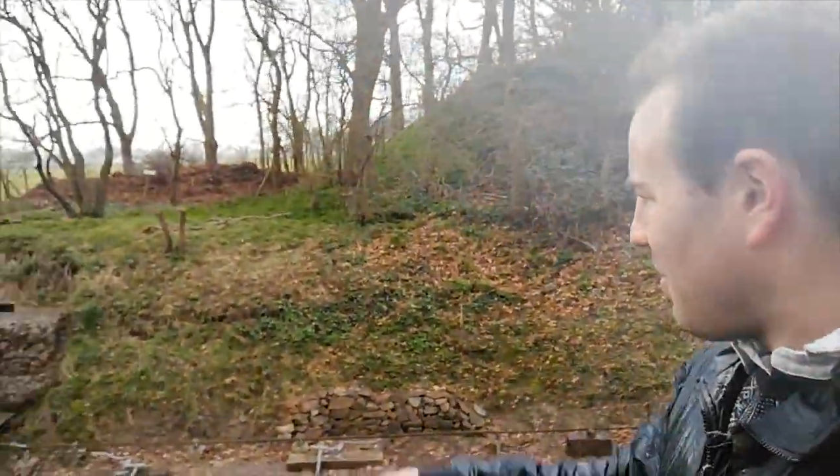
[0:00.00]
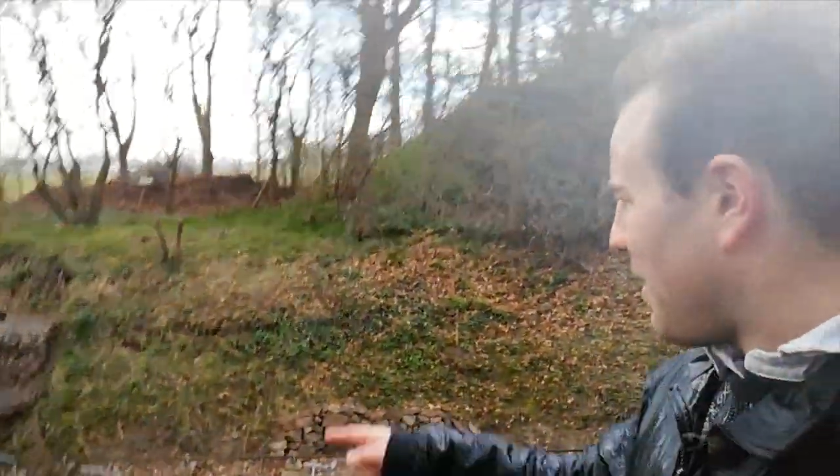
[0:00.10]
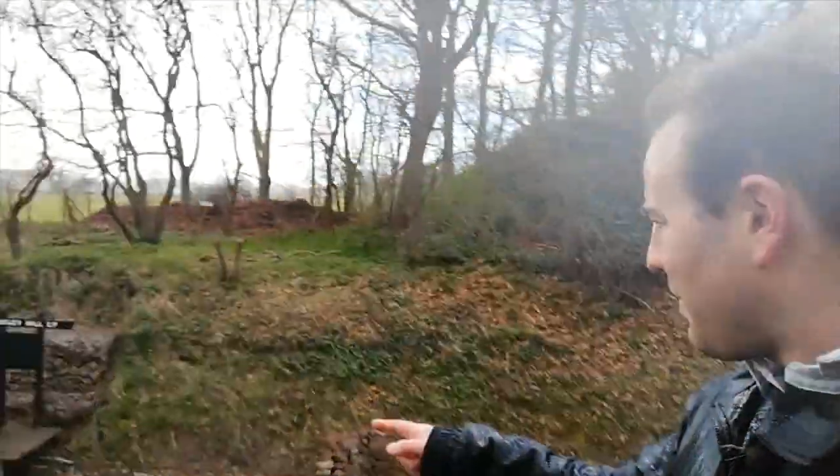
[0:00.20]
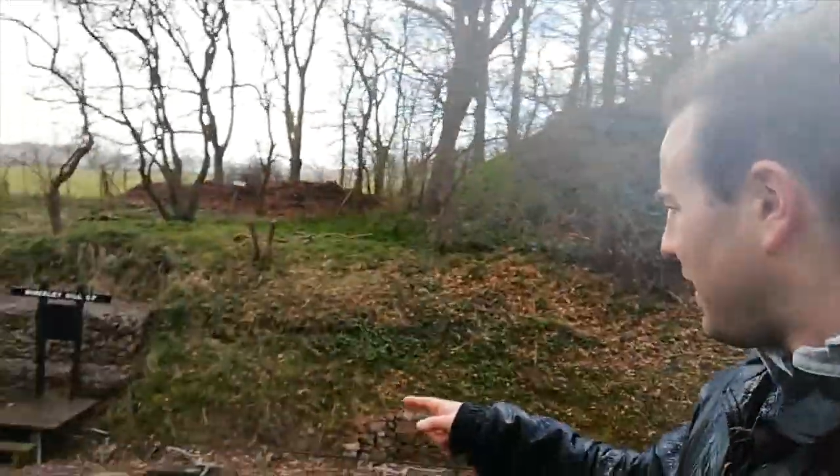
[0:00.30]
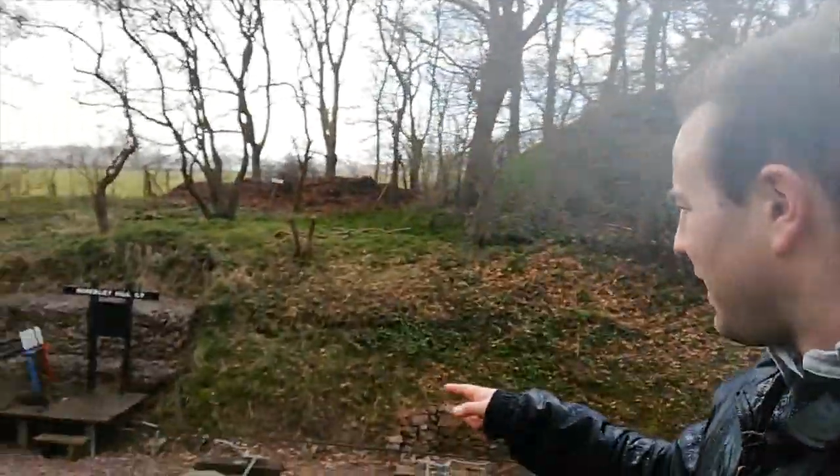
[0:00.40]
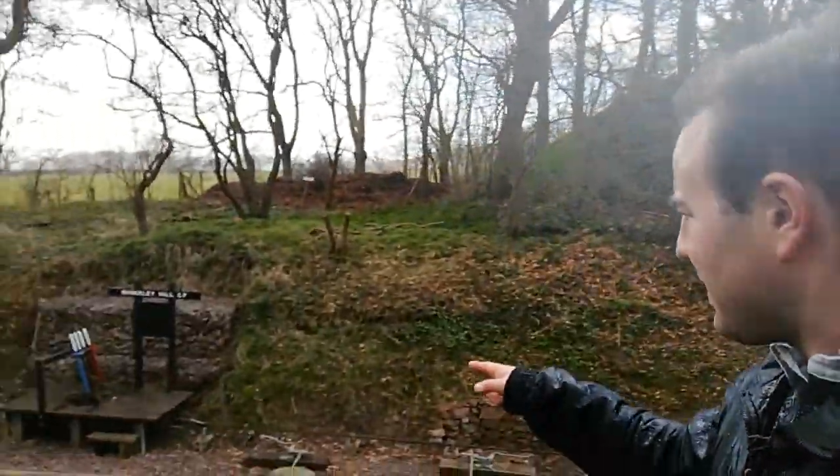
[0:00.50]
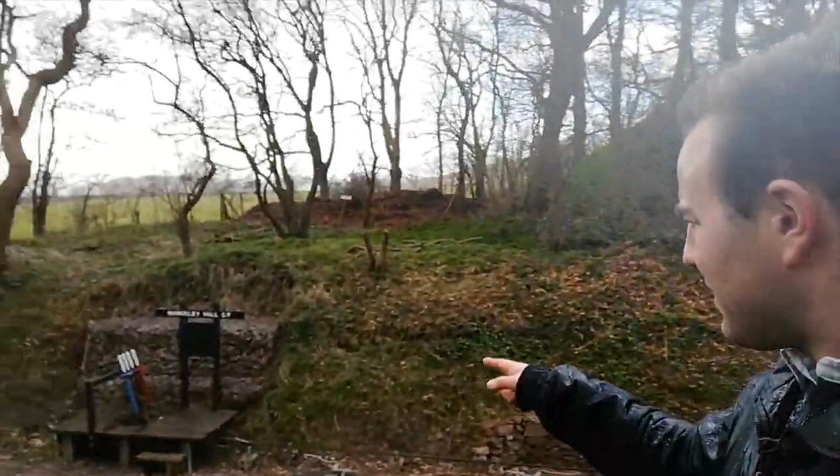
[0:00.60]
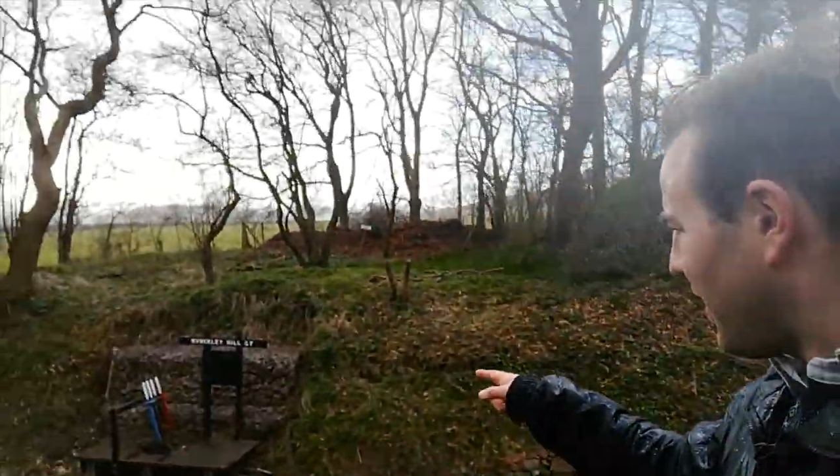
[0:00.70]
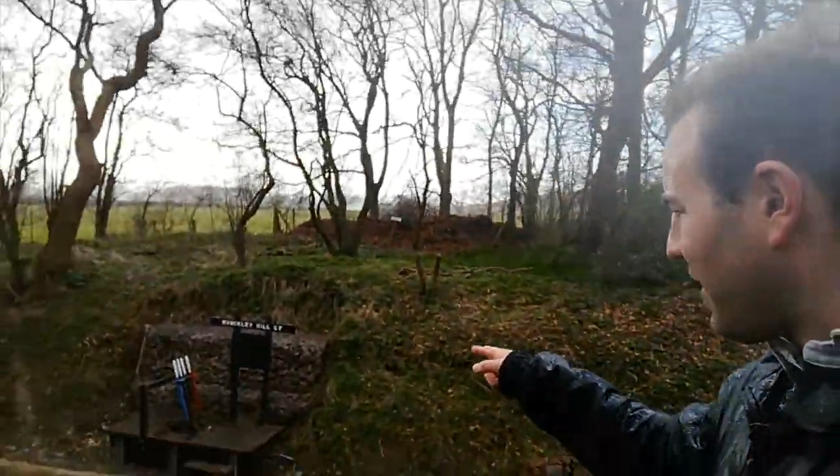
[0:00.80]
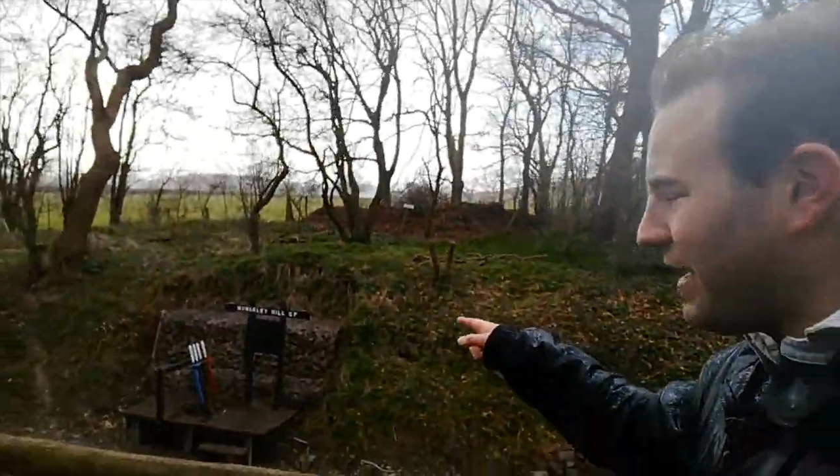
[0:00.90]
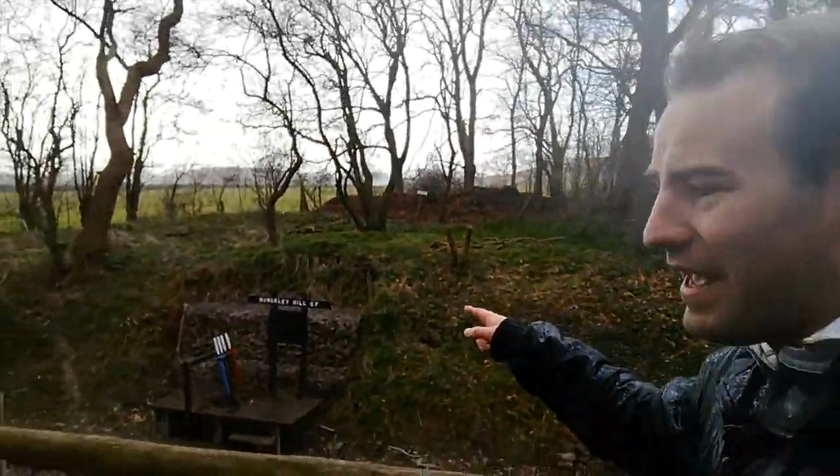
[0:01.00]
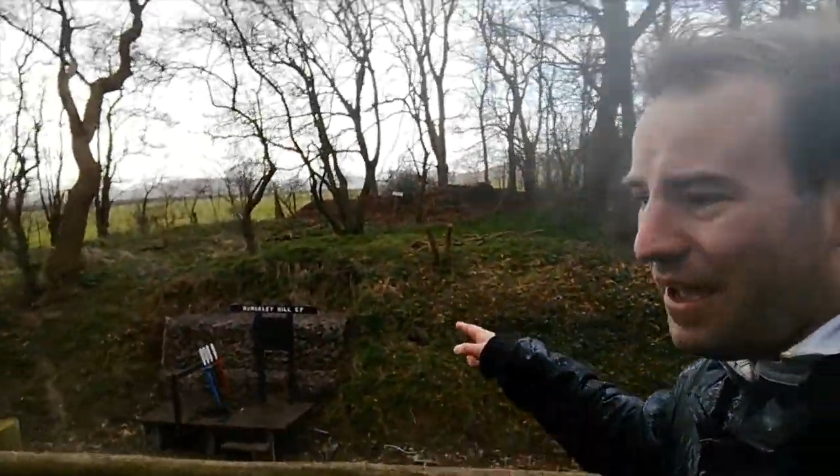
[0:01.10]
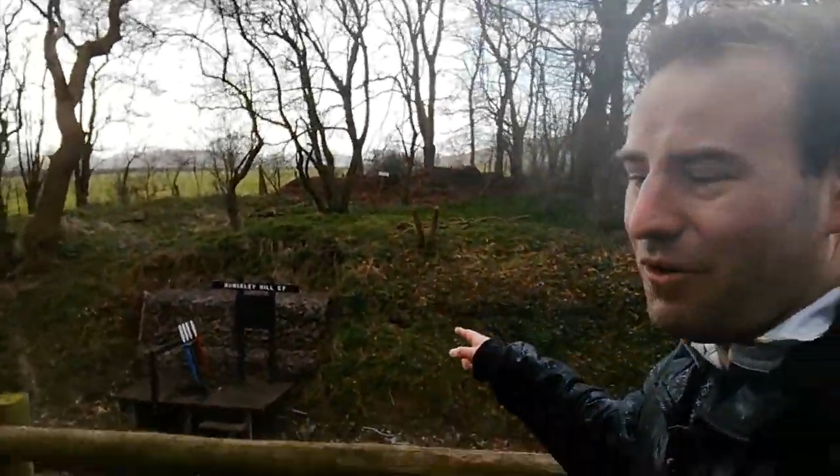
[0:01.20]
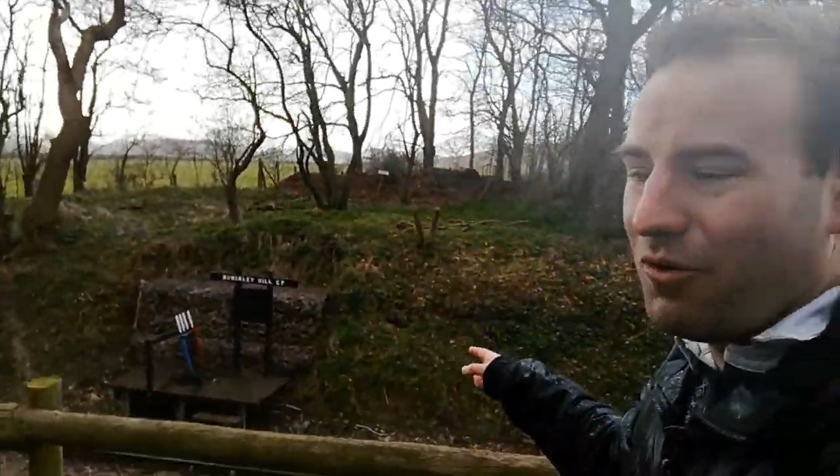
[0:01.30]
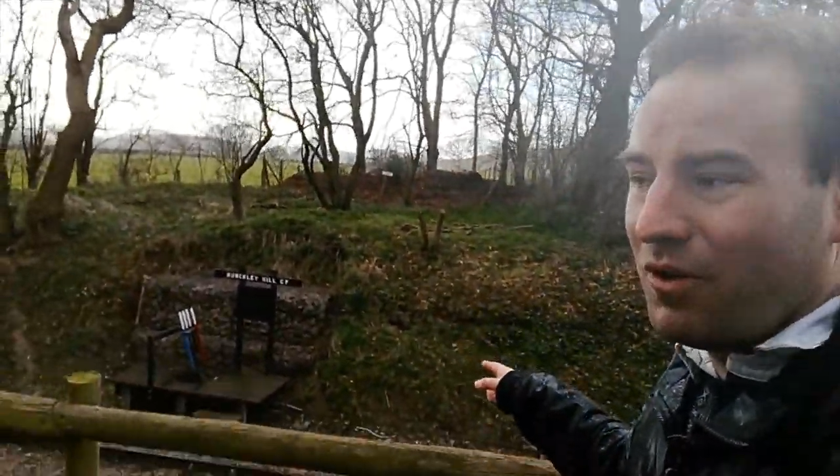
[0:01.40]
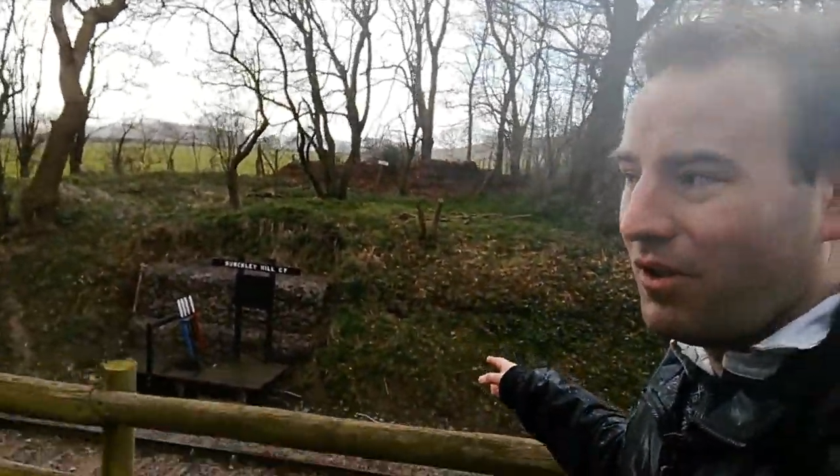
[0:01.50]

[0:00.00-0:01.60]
railway. That's Nunckley Hill